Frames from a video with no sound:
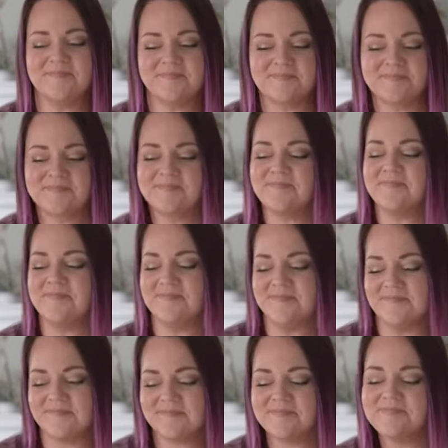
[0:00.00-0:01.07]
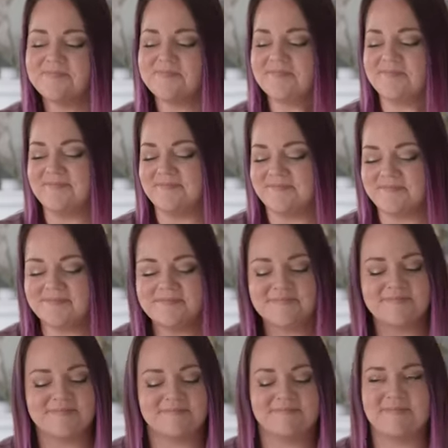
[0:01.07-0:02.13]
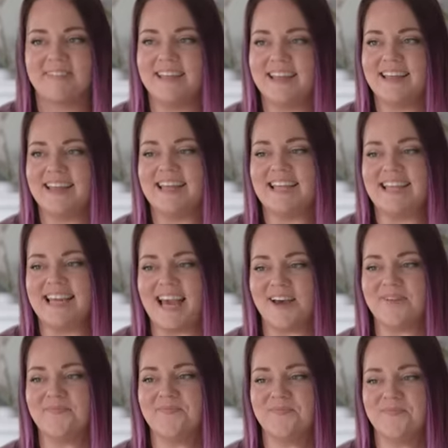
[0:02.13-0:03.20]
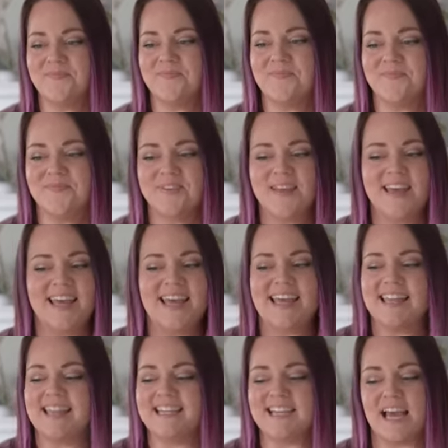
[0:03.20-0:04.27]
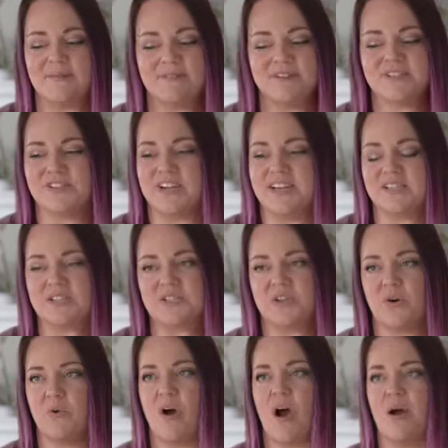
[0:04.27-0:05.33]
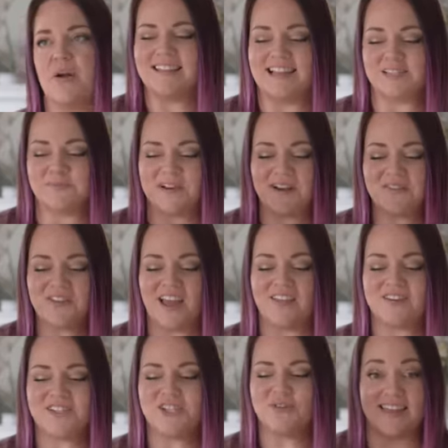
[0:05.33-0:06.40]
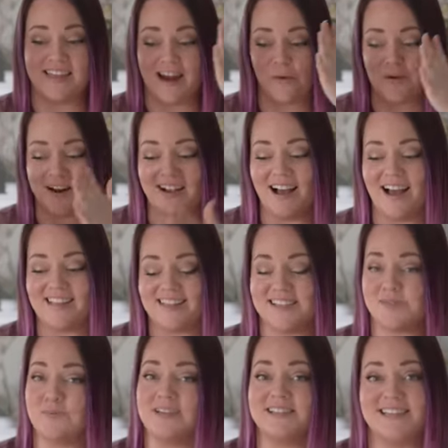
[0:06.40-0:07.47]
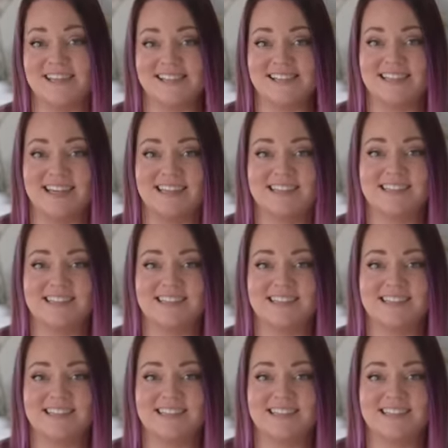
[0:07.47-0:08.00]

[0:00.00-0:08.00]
moldy or melt or anything like that. So yeah. Like that time constraint. The time be... constraint is so hard. Let's bring out the other two and then I wanna cut this one and taste it.